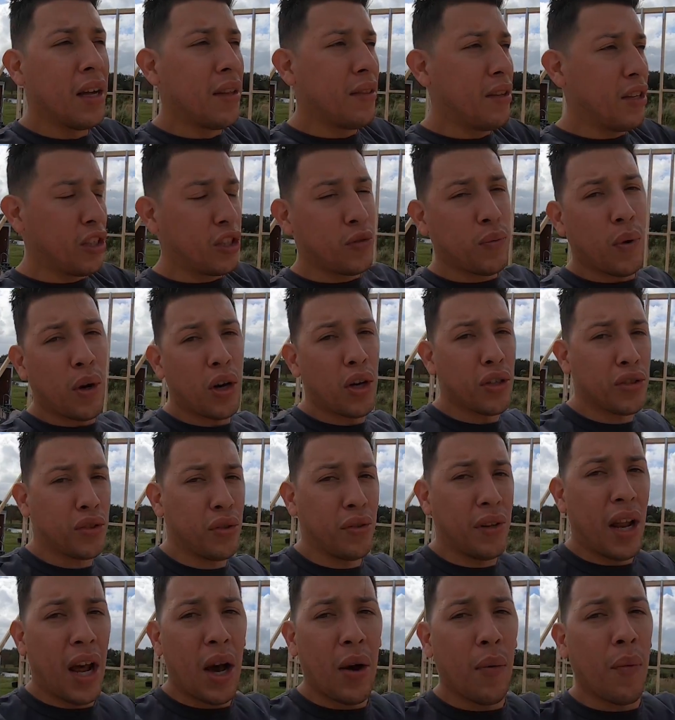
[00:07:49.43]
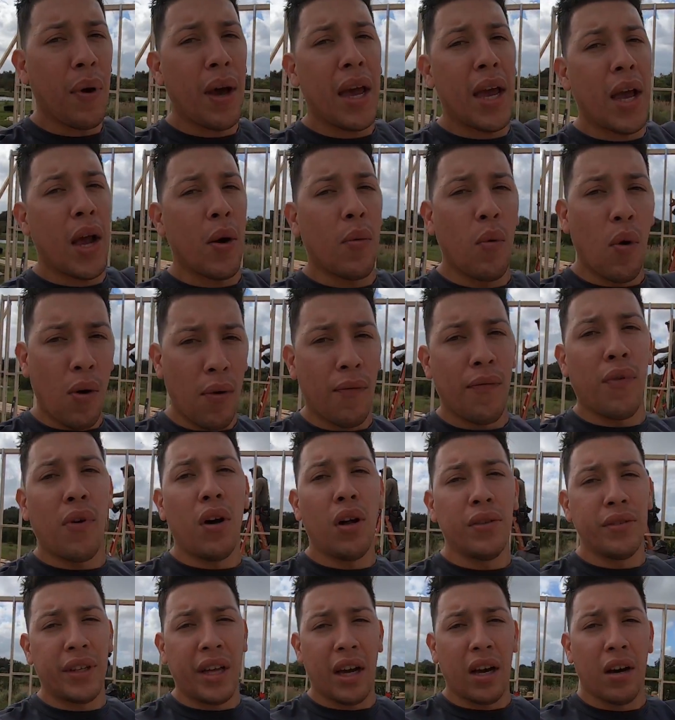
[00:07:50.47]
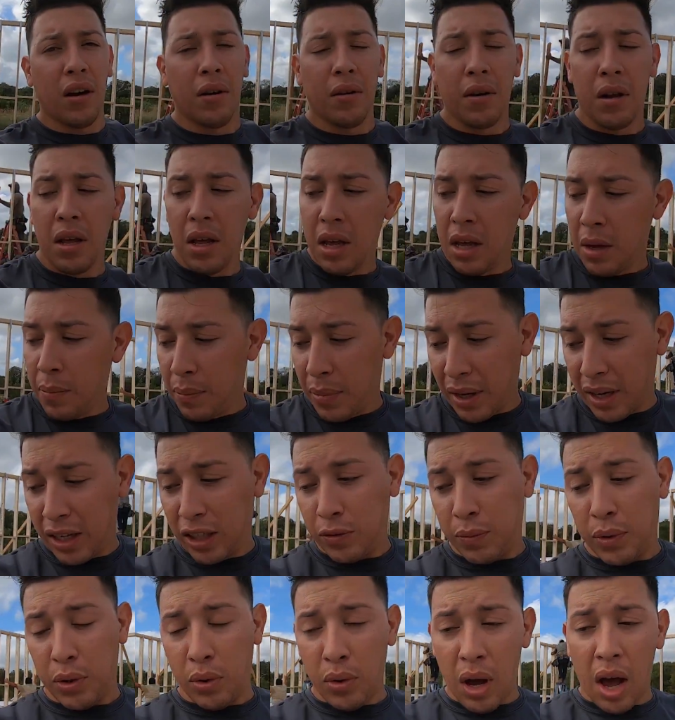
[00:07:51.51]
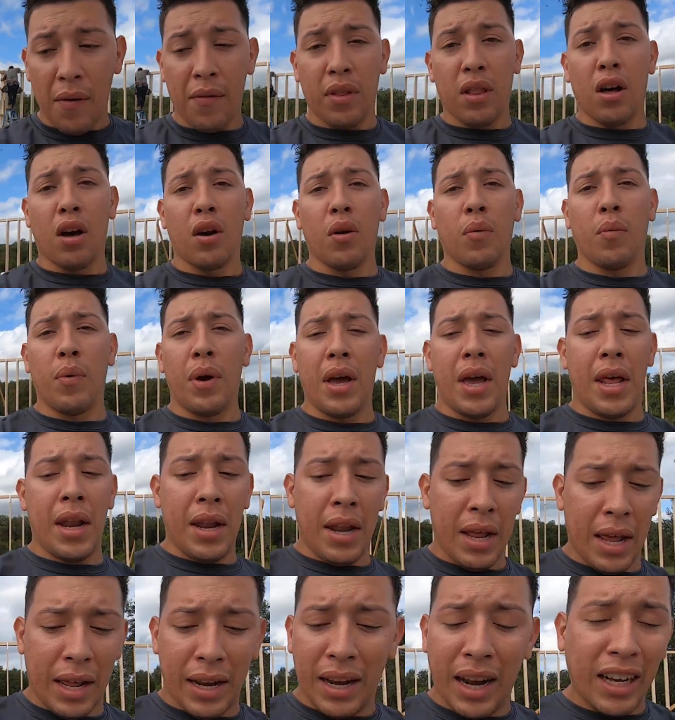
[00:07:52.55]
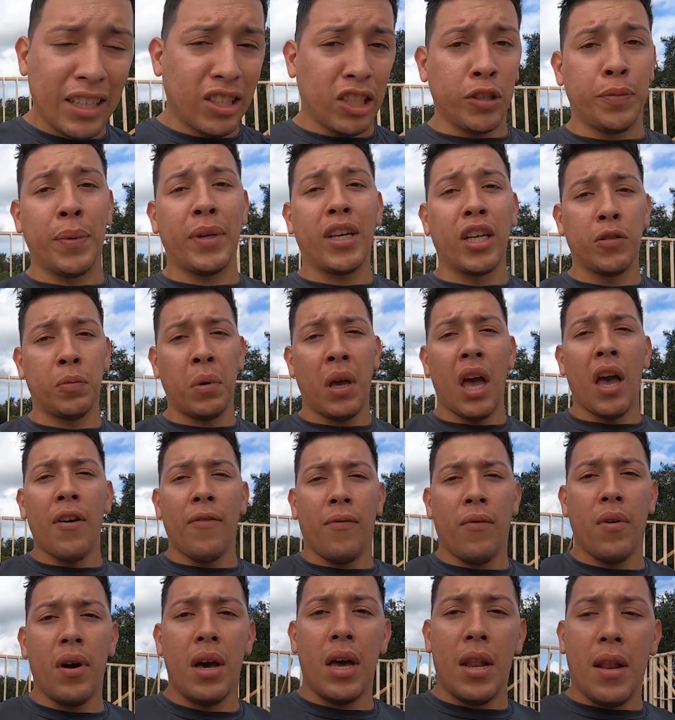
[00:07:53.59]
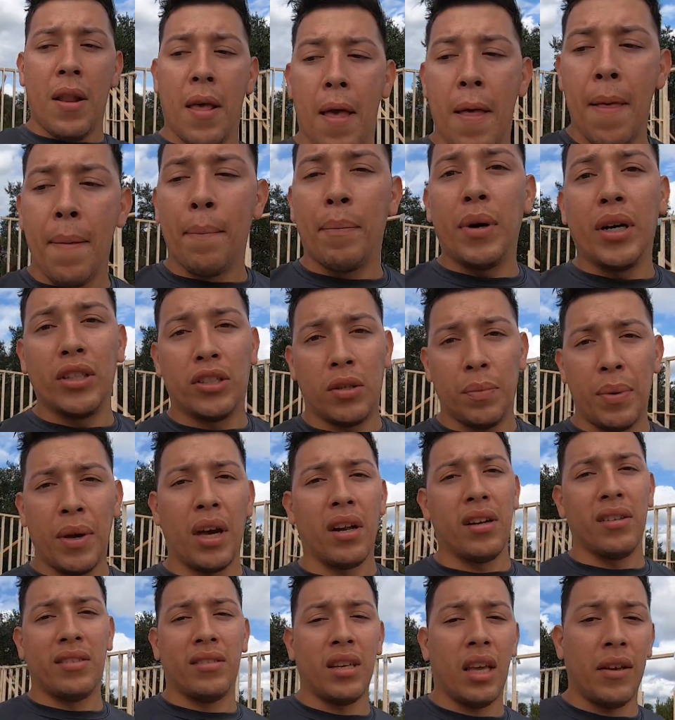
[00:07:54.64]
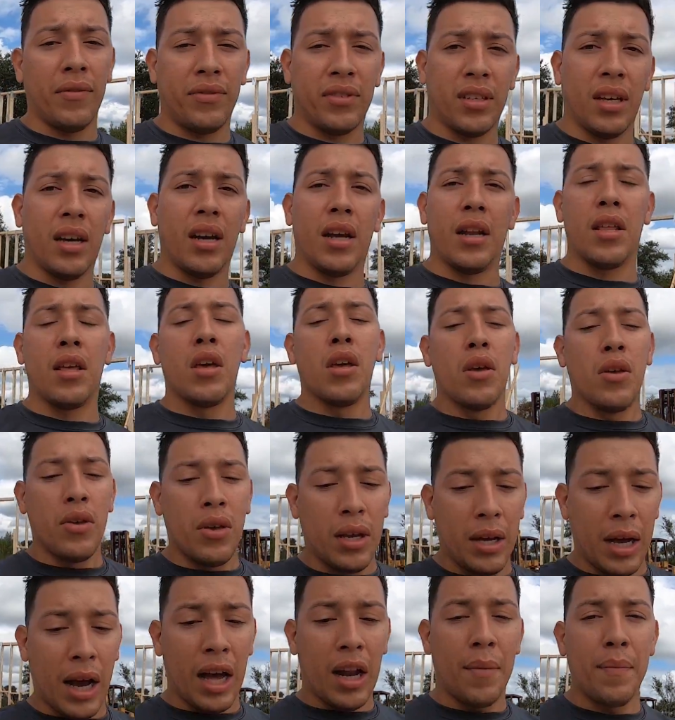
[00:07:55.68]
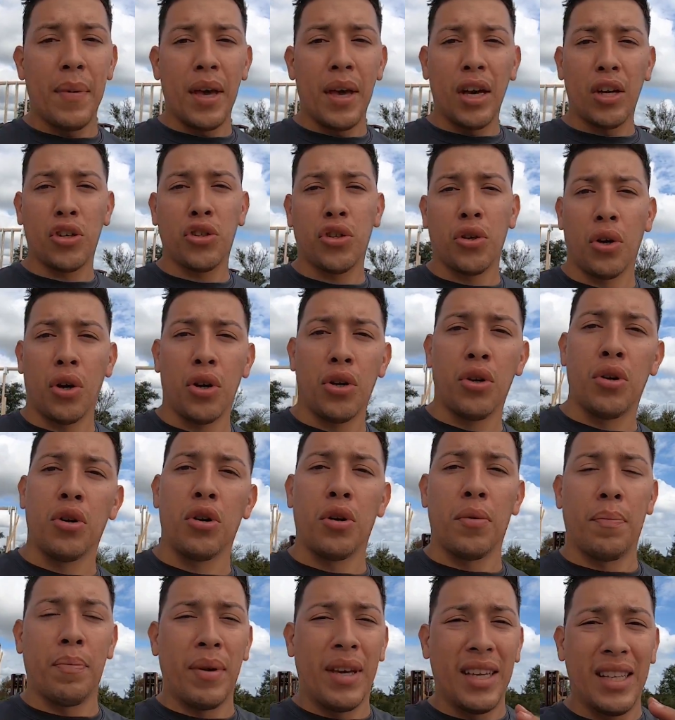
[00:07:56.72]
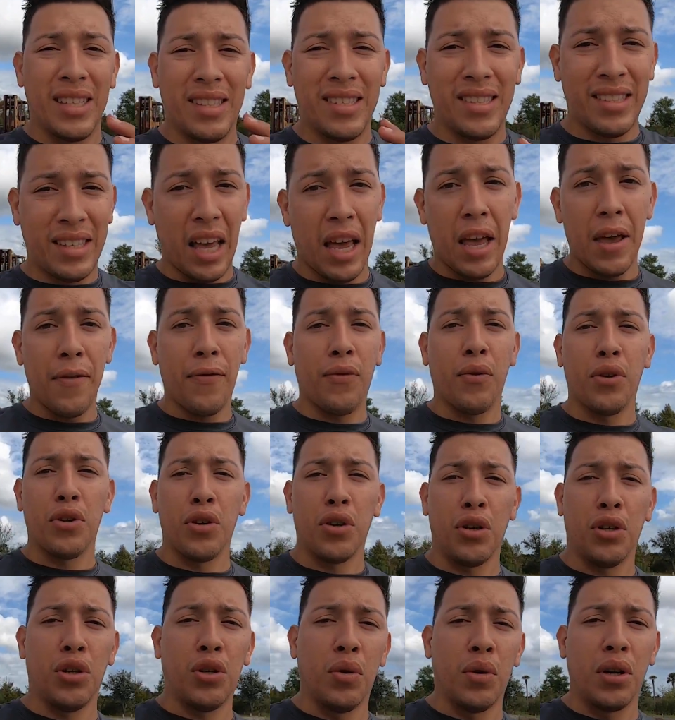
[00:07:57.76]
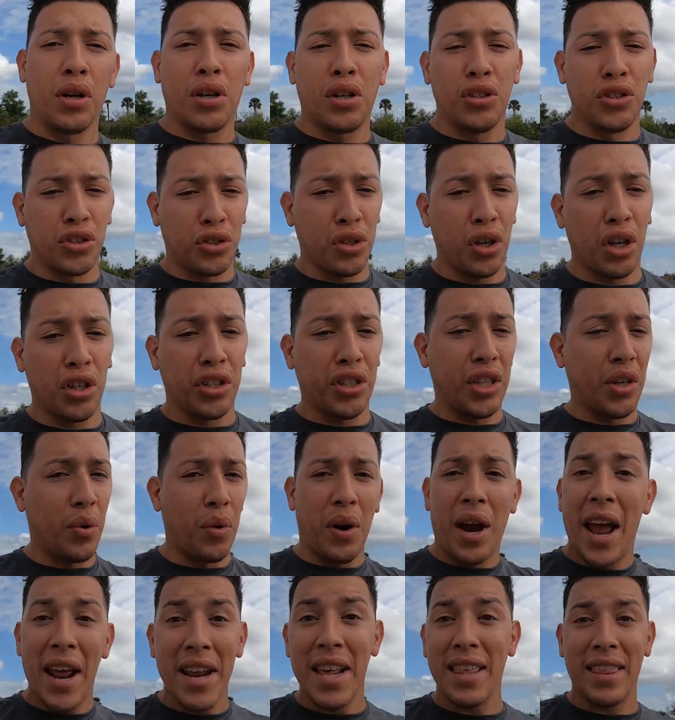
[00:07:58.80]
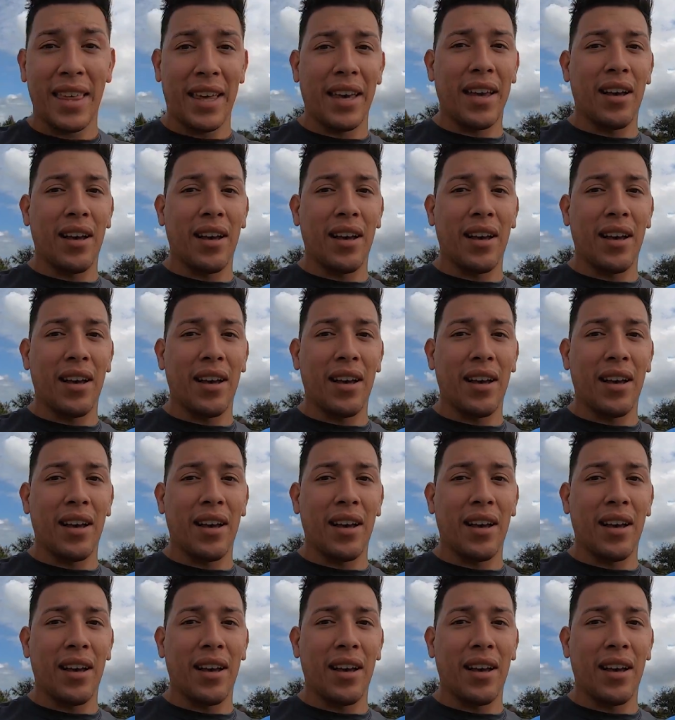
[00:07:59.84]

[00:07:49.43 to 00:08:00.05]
this wall so that way it won't fall down, because we do have a lot of wind. And not just because we have wind, but to be on the safe side. You got to make sure you're being safe when you're doing construction or anything